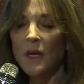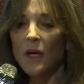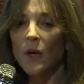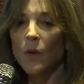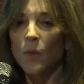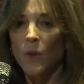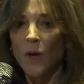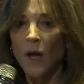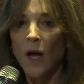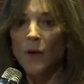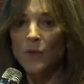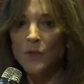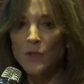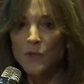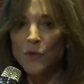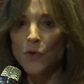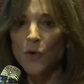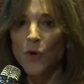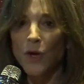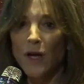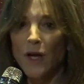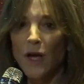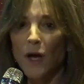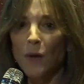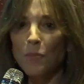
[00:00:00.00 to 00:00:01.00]
When I was
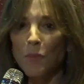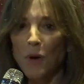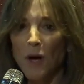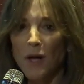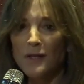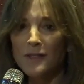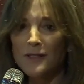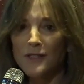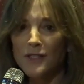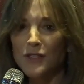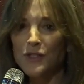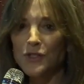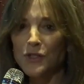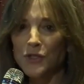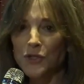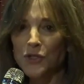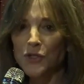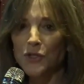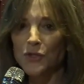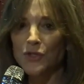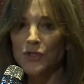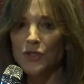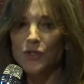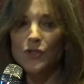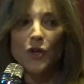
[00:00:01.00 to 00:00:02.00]
growing up, politicians
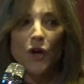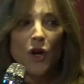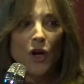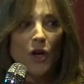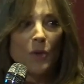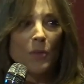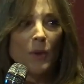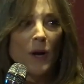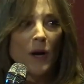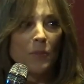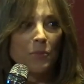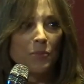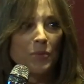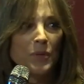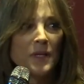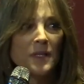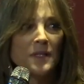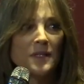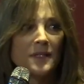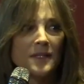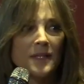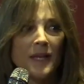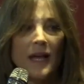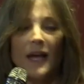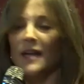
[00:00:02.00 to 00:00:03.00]
used to talk about
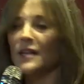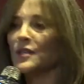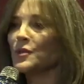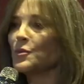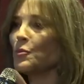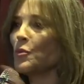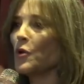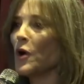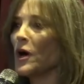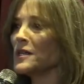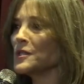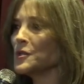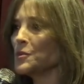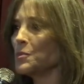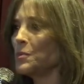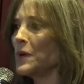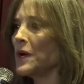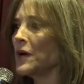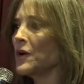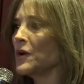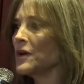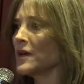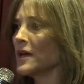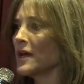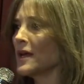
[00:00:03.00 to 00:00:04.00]
peace and
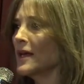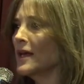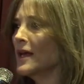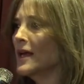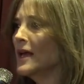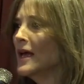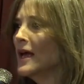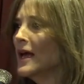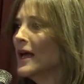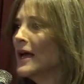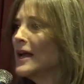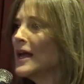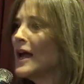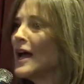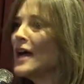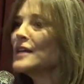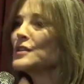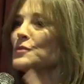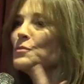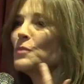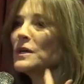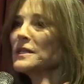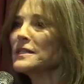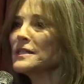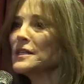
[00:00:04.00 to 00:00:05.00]
prosperity. And I
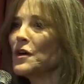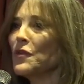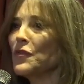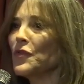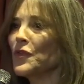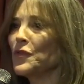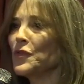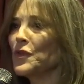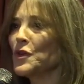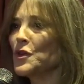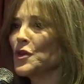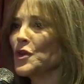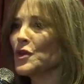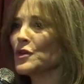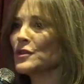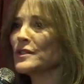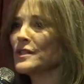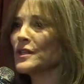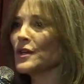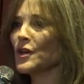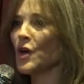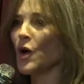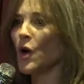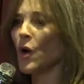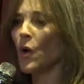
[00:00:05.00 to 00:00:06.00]
asked myself a few years
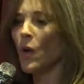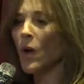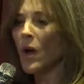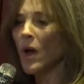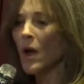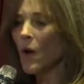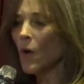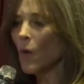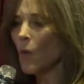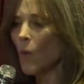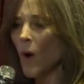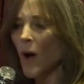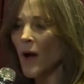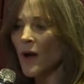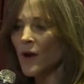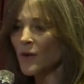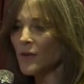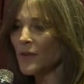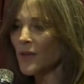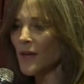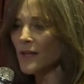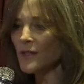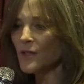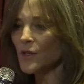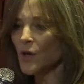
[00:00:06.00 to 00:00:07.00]
ago, why aren't
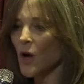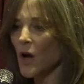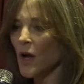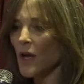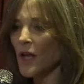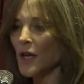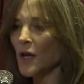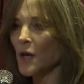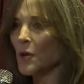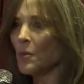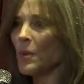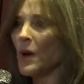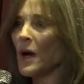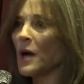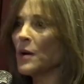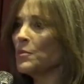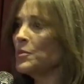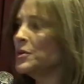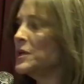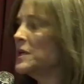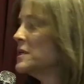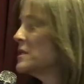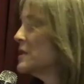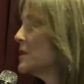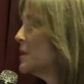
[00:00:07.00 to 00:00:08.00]
they talking about
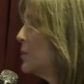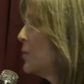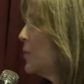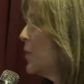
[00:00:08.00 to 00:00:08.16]
peace and